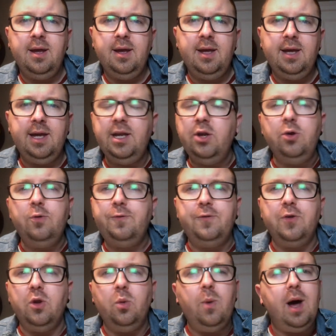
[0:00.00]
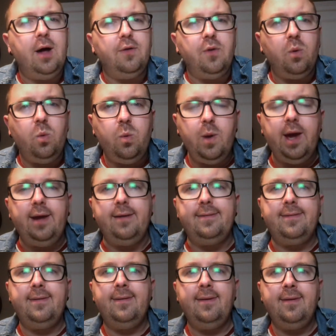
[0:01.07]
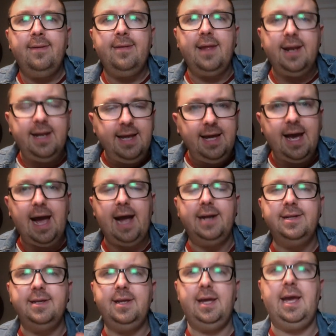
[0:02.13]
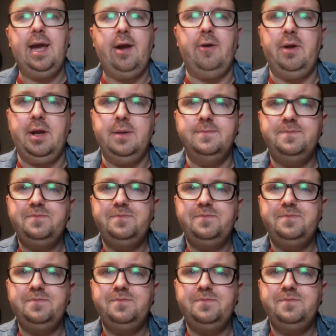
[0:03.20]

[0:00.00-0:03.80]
he knew full well the weight that he had to carry.